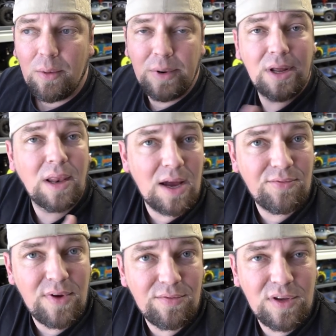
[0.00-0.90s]
within like
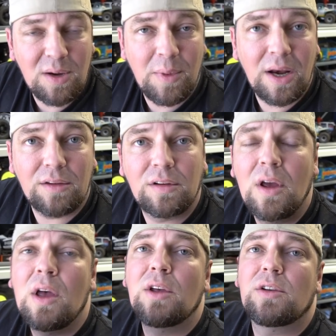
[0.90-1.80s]
15 minutes.
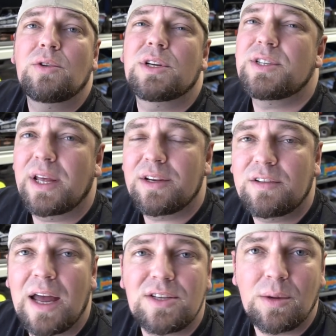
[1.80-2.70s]
So just set aside